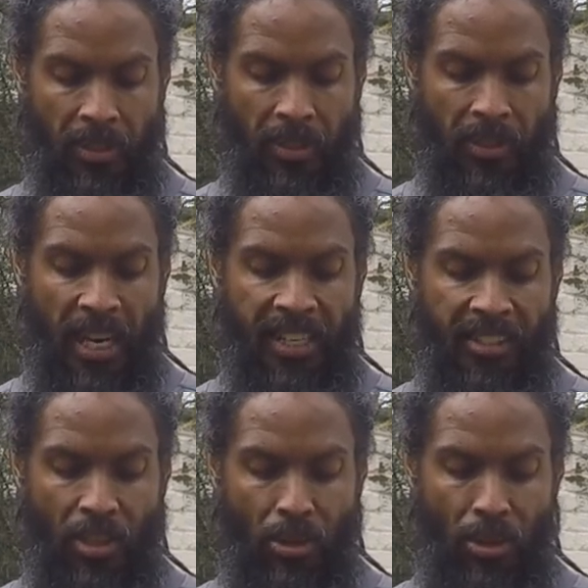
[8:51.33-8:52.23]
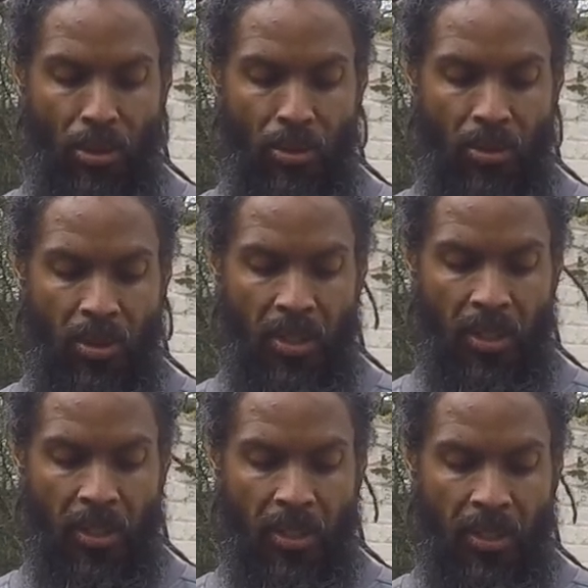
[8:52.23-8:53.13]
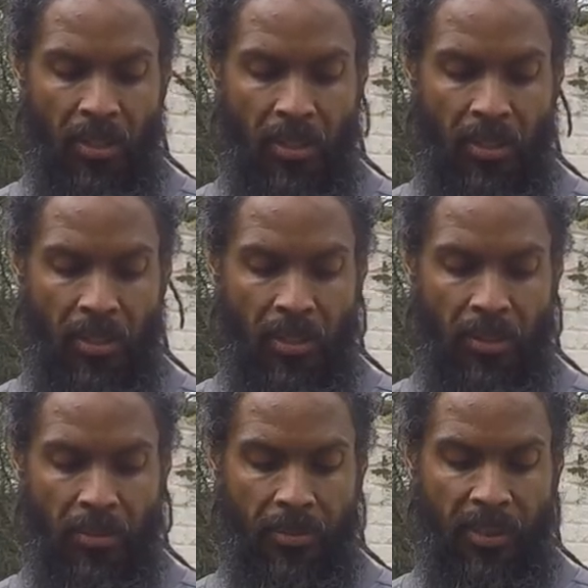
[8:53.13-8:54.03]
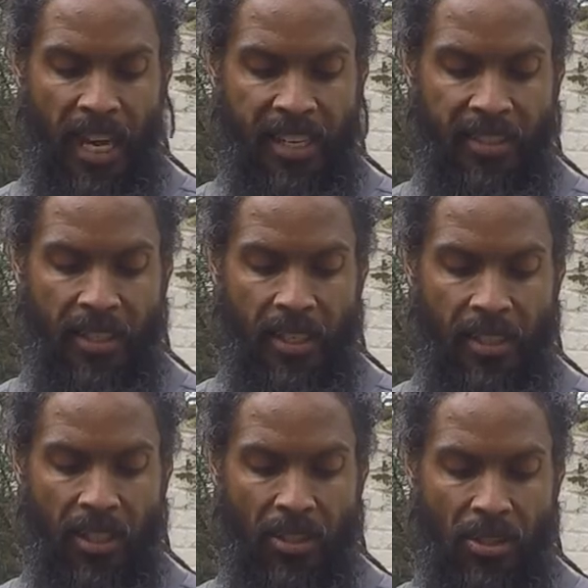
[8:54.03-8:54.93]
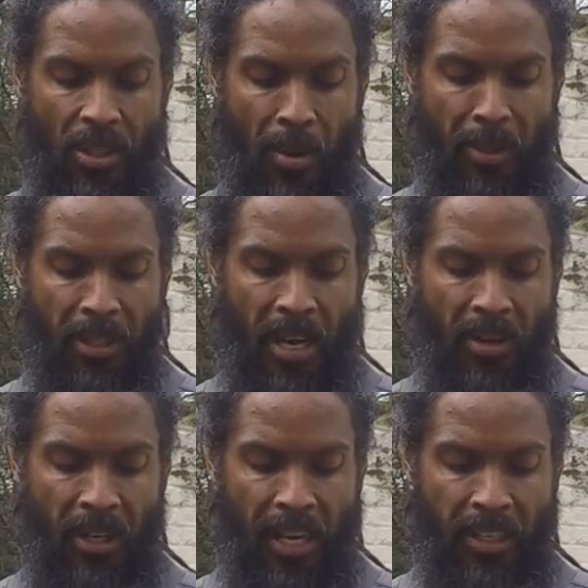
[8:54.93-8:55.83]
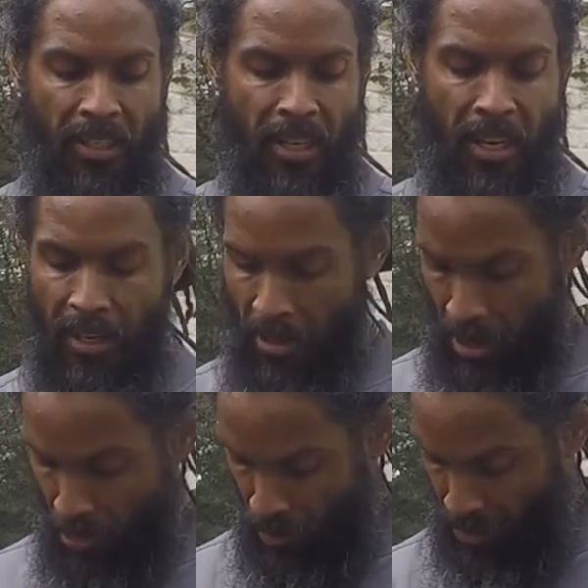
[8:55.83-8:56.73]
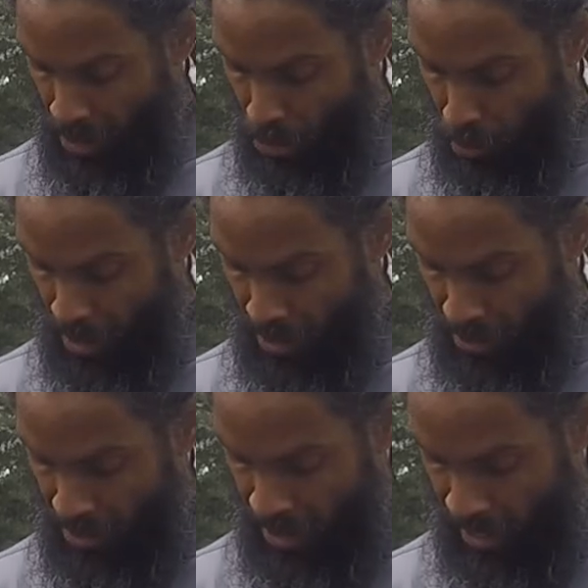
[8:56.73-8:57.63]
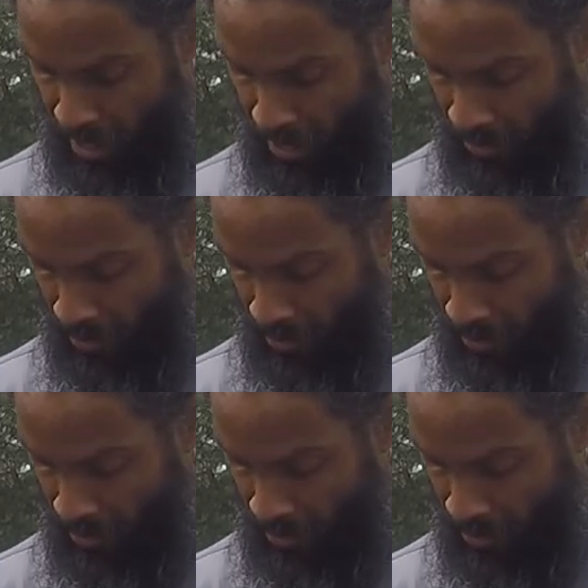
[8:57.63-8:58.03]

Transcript: 92, 90, this is coming down 89. This one is saying